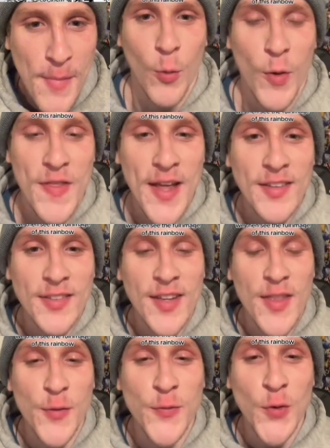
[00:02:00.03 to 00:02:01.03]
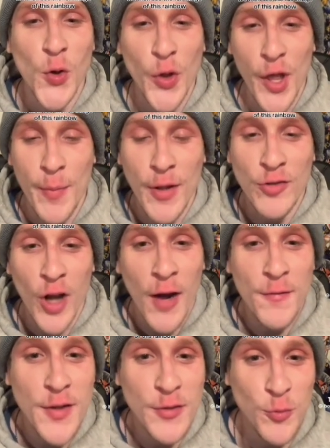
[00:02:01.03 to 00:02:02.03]
We then see the full image
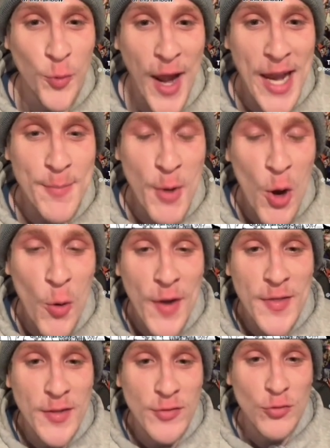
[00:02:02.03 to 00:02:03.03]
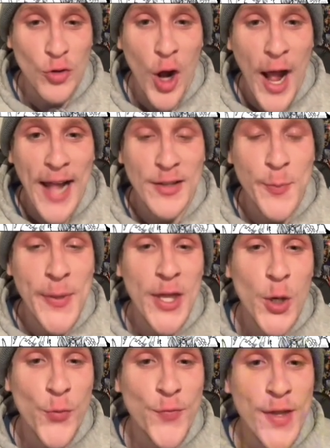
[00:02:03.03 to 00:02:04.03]
of this rainbow and the Straw Hats
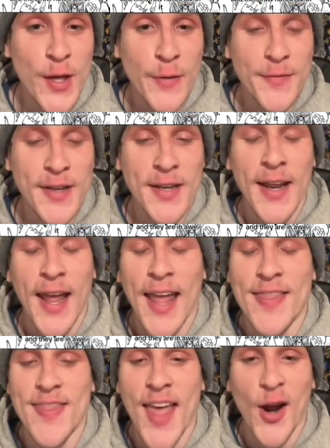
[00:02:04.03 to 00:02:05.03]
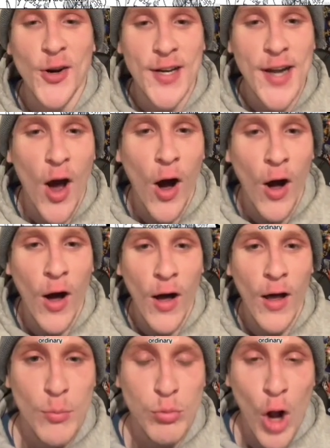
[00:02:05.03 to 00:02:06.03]
POV of it, and they are in
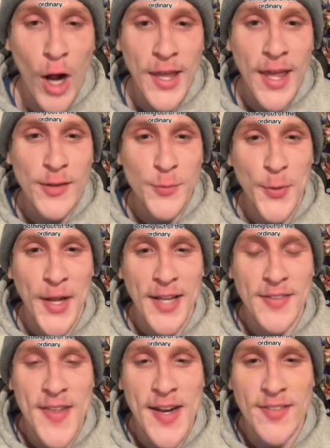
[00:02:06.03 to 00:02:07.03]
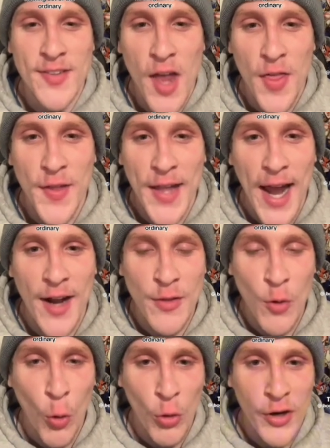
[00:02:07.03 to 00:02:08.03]
awe. Broggy explains that it's nothing out of
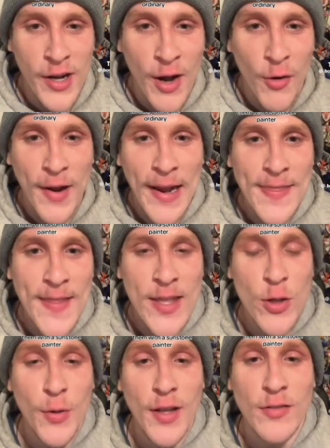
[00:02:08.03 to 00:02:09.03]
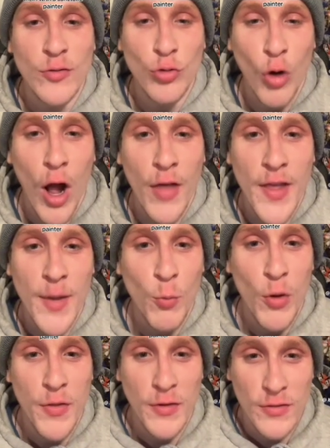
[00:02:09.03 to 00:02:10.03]
the ordinary and that you can draw them
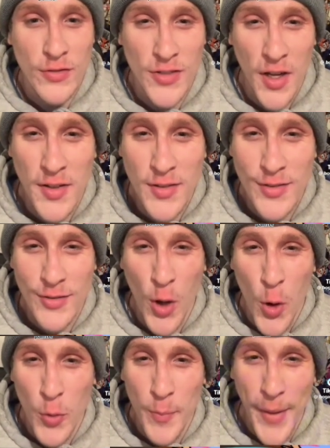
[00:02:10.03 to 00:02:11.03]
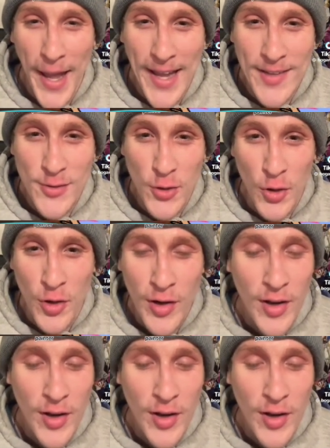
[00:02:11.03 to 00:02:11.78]
with a sunstone painter.